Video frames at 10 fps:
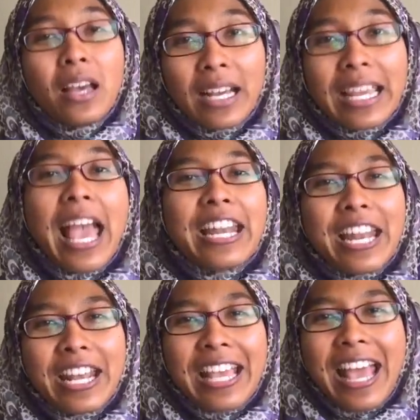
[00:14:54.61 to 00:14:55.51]
Again
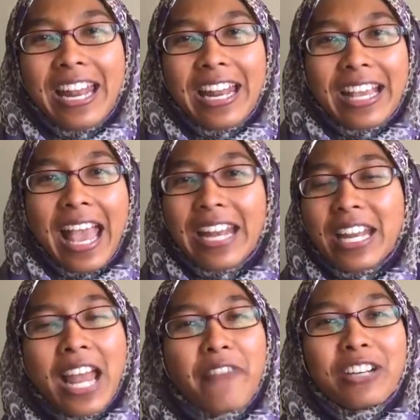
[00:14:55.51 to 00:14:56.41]
and again and again.
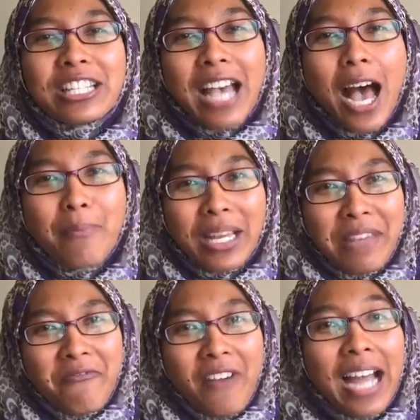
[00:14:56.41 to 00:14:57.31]
And every time I
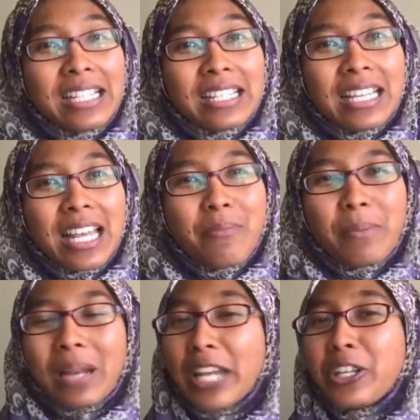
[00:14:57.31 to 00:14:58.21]
invited him,
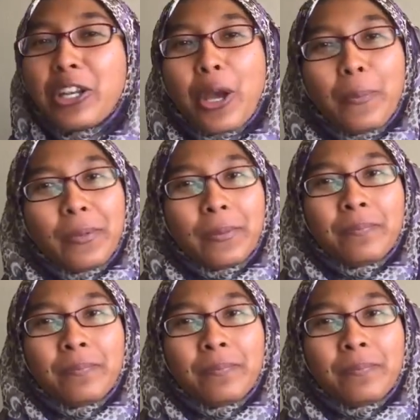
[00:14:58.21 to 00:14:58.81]
he'd be like, nope,